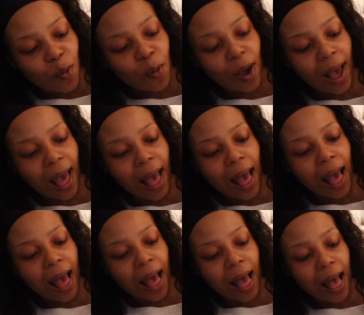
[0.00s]

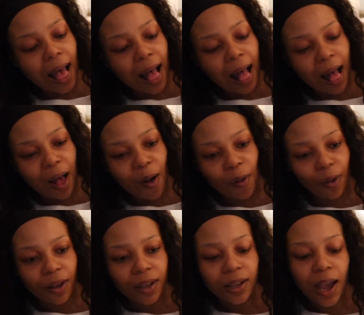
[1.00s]

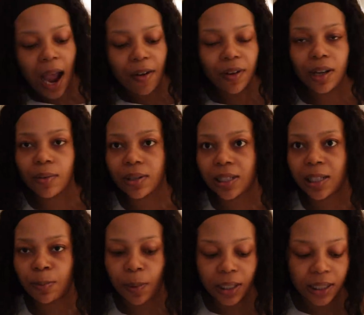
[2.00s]
wow i really was
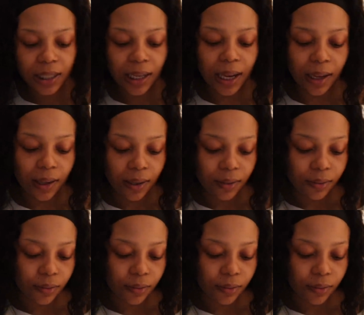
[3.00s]
expecting like